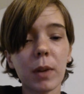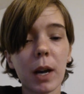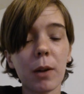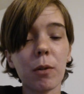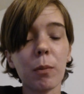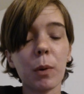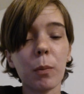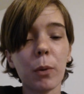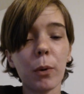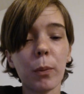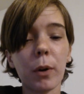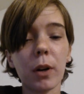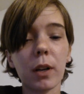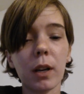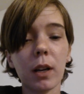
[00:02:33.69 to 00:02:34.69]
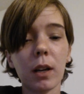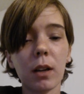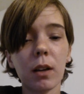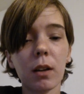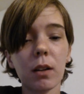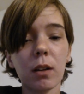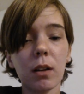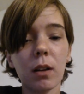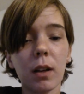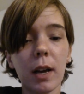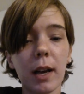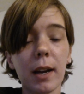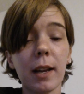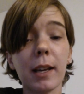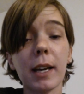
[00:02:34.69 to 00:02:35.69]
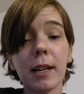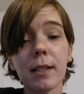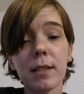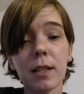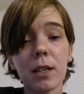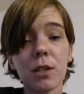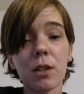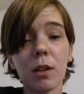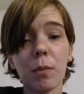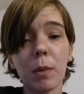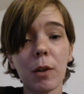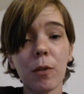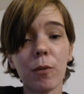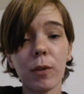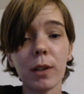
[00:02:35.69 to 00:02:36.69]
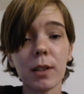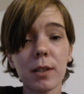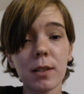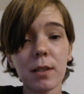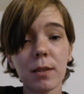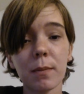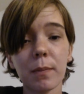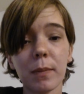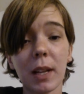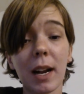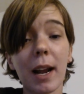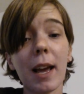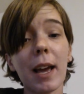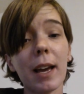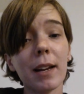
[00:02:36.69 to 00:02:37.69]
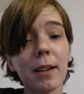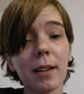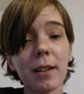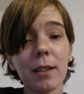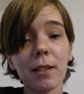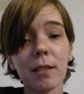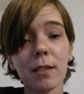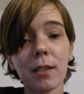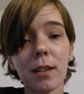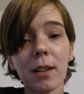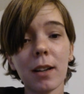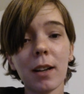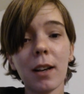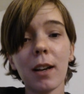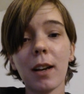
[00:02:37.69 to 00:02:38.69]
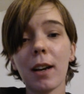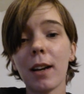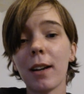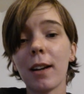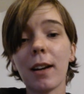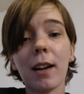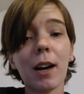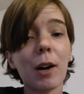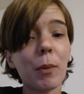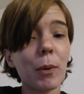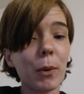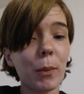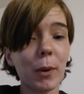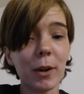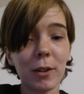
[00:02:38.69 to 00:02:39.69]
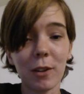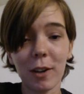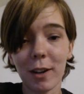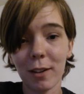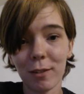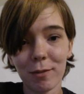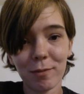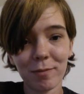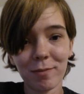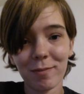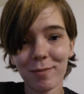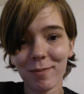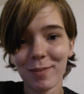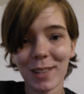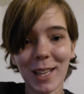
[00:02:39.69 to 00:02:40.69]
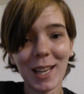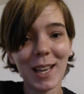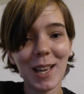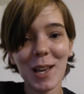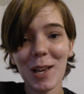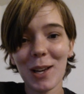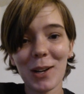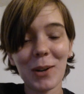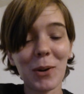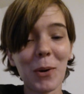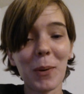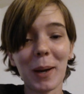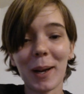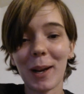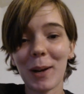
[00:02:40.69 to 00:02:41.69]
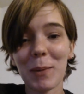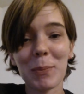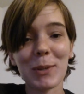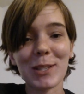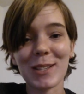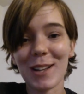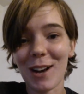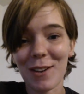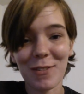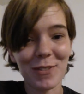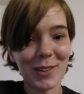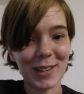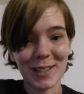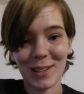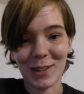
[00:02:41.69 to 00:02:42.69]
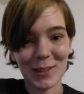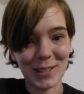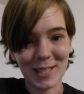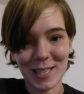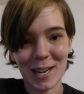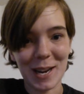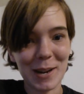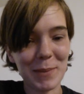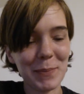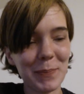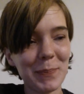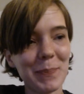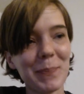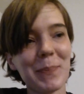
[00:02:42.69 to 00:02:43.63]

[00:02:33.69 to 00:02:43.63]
I remember working at a gas station in Memphis, and I hated it. Did not want to work there. Growing up is not fun all the time.